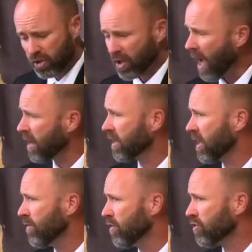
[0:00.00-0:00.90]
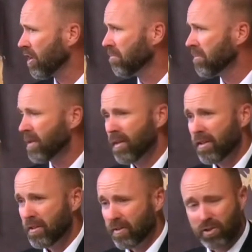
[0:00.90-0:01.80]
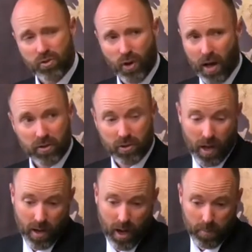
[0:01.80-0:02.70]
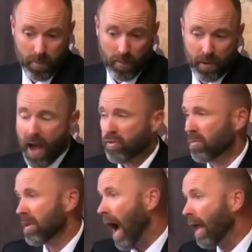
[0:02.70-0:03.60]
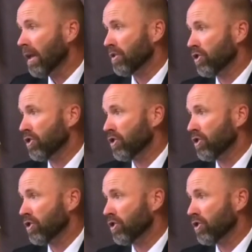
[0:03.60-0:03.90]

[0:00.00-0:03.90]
kind of give you some try to help, help you have some knowledge.